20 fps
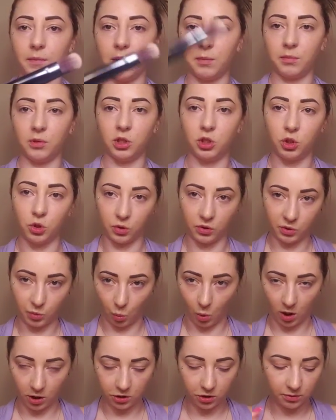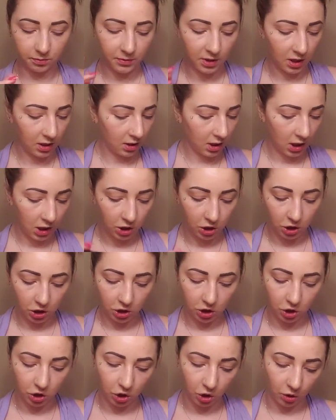I'm going to do a swatch
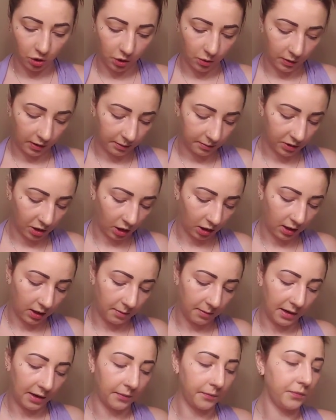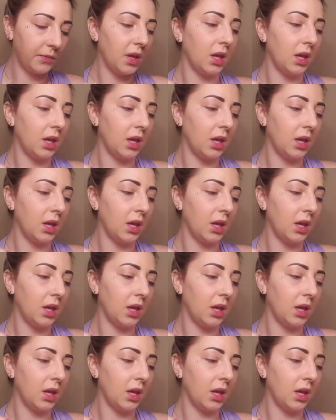just to show you what I'm talking about.